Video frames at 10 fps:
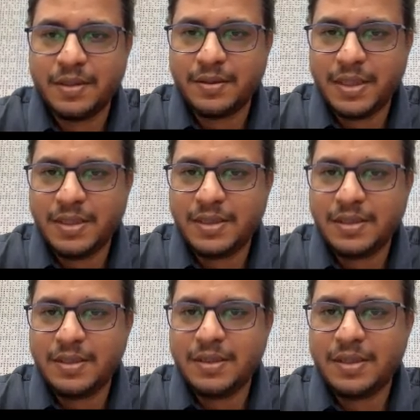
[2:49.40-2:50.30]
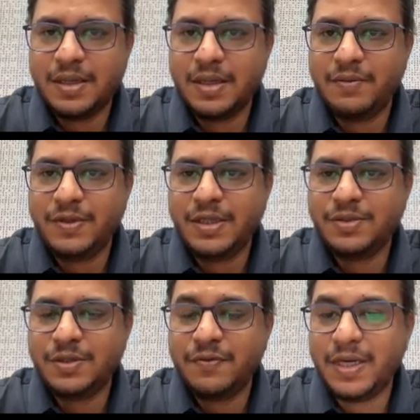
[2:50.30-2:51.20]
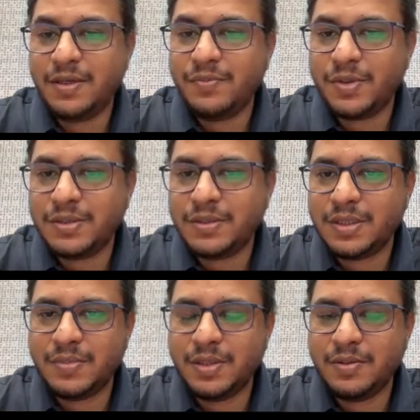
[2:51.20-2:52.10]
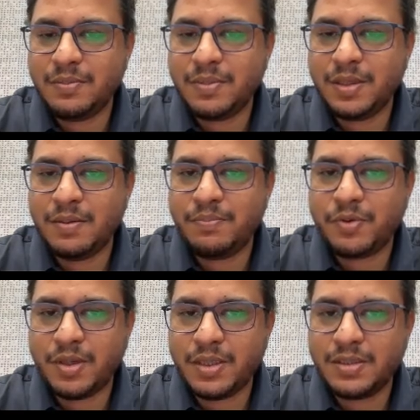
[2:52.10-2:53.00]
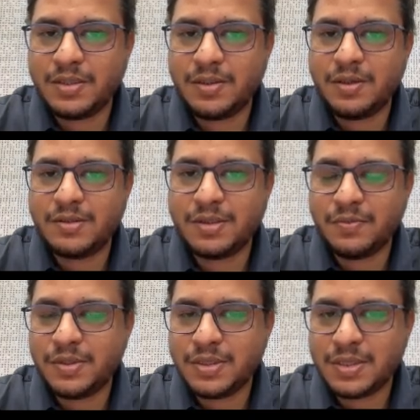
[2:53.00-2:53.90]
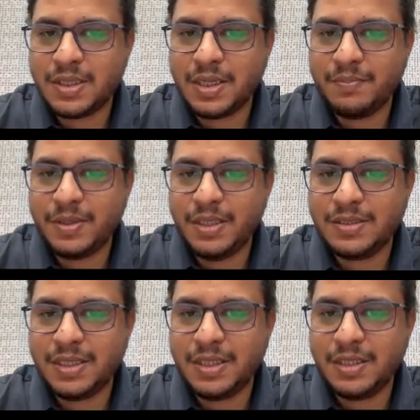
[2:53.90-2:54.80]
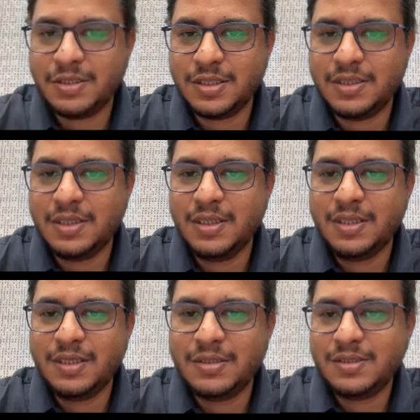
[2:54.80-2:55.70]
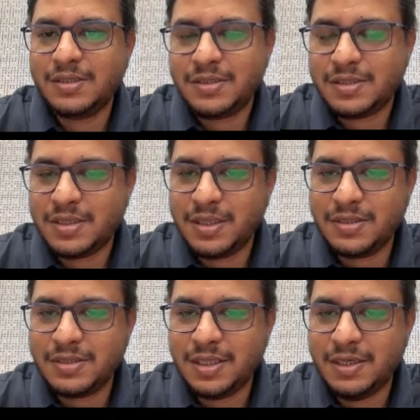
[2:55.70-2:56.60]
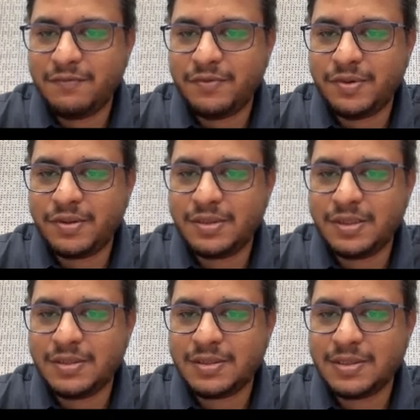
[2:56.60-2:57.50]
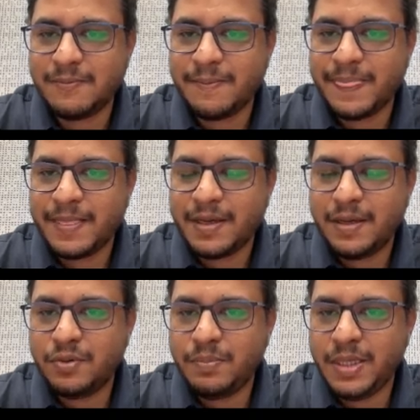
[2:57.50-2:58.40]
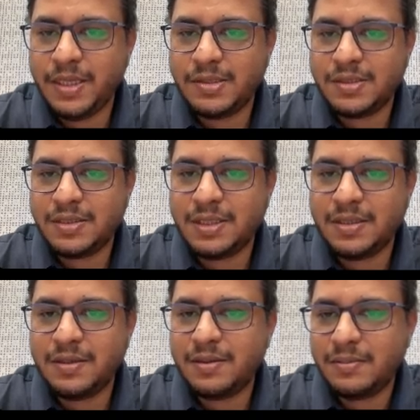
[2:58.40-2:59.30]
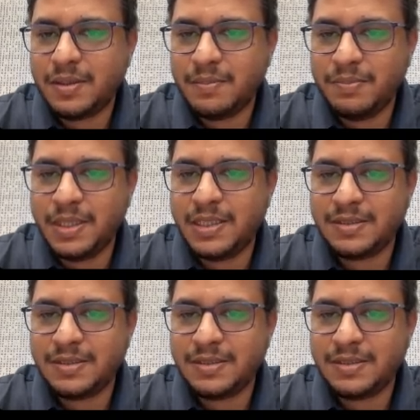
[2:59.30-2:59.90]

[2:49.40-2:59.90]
right? We need to define what product or service the company is engaged in. Let's just say for this role play agent, they are building